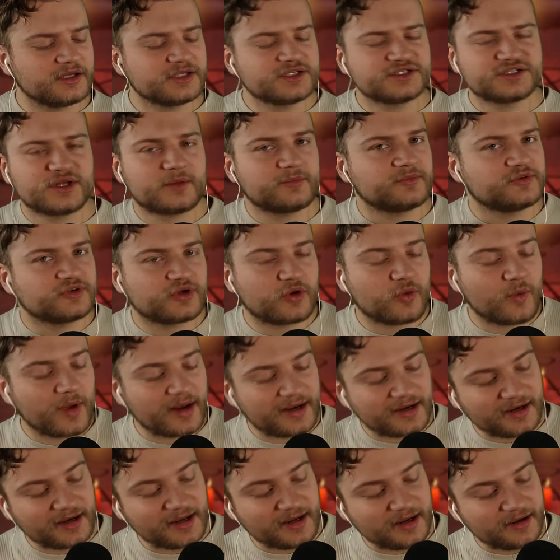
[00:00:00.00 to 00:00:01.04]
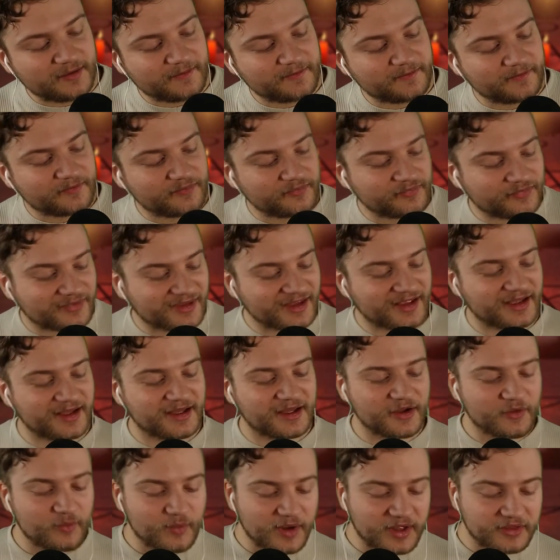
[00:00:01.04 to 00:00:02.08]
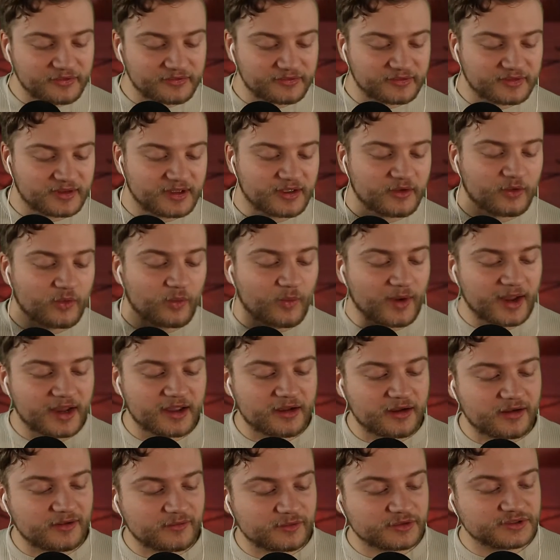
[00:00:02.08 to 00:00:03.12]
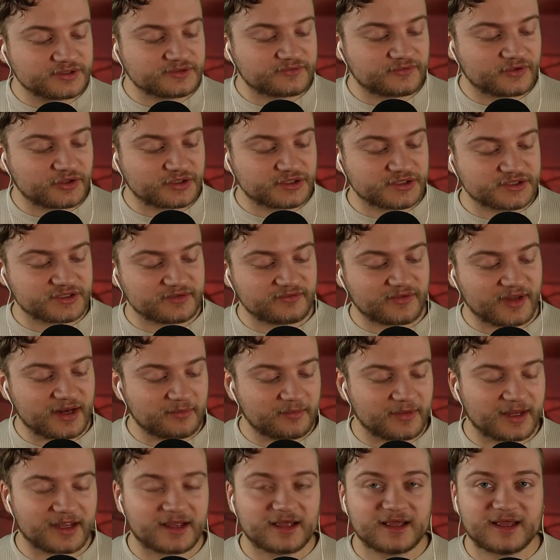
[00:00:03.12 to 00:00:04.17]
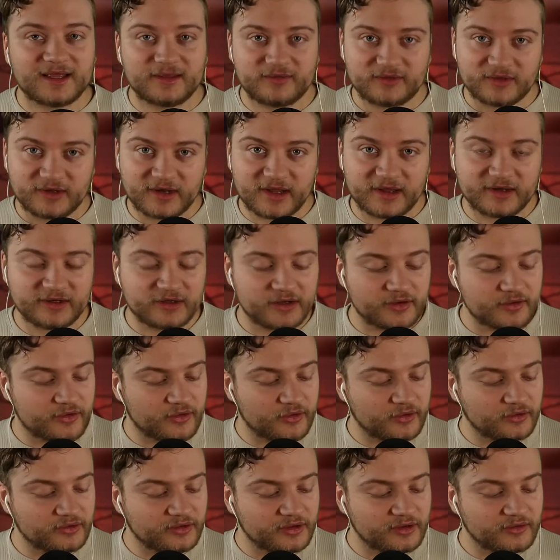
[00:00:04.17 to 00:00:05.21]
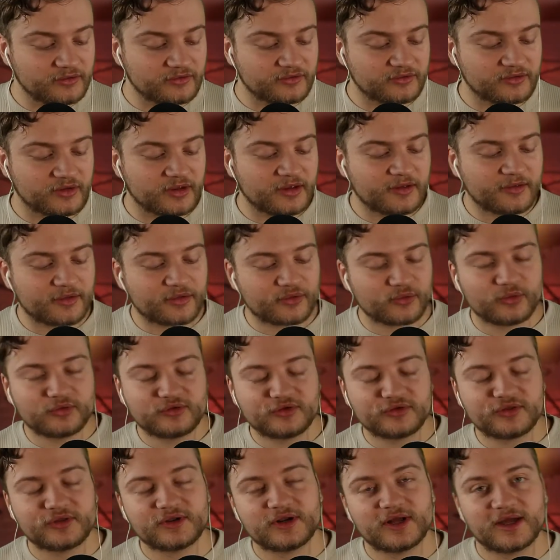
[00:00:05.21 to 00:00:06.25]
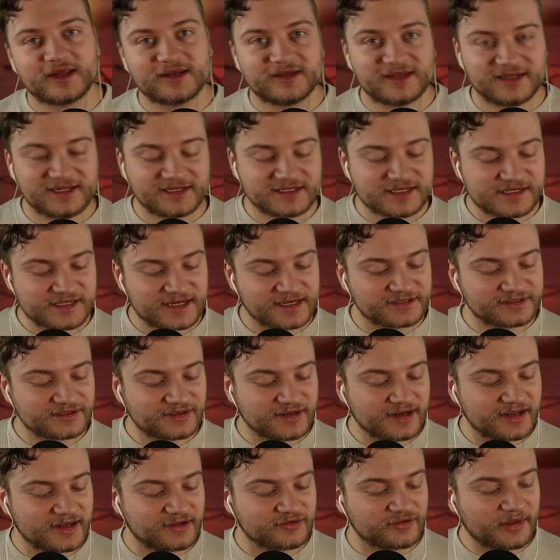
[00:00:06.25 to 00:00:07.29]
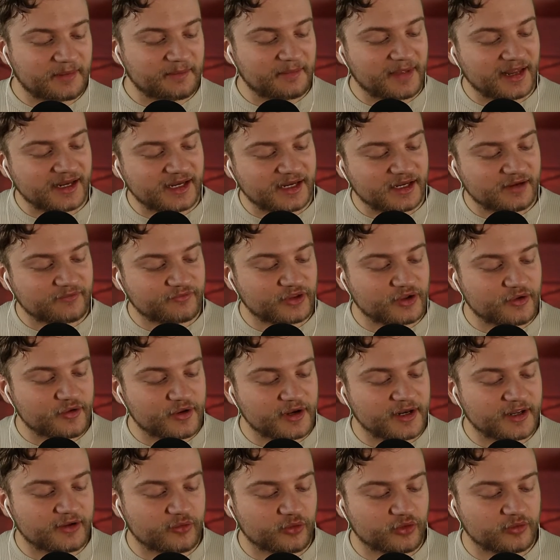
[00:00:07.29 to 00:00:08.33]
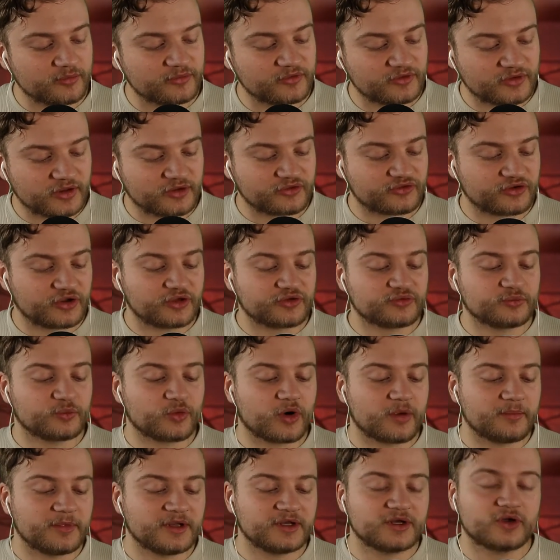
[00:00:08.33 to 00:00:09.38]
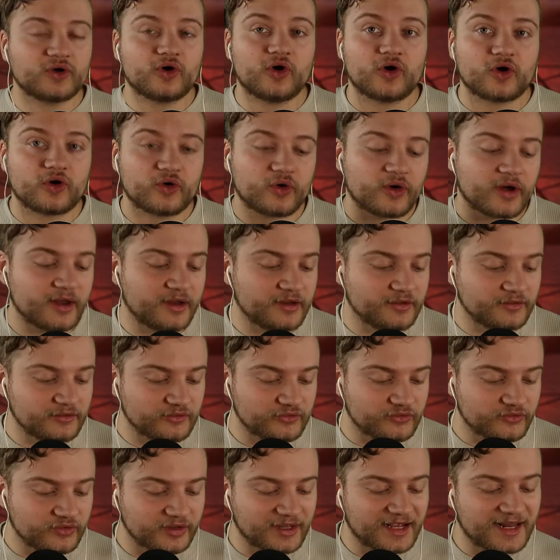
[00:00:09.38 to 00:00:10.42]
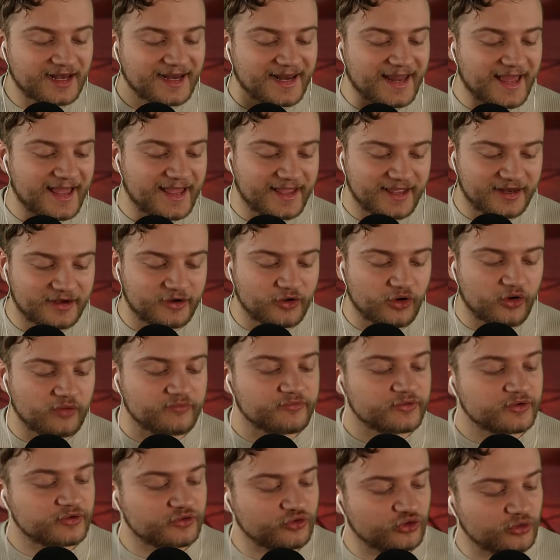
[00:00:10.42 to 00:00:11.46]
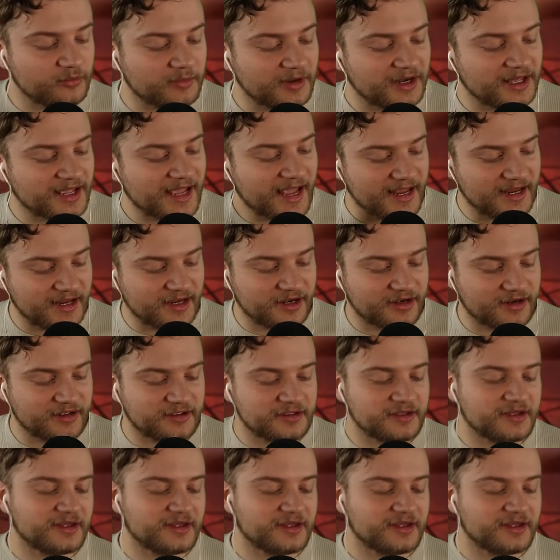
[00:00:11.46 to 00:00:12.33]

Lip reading: Subsequently, when Wicca was first developing in the 1930s through to the 1960s, many of the early groups such as Robert Cochrane's Clan of Tubal-Cain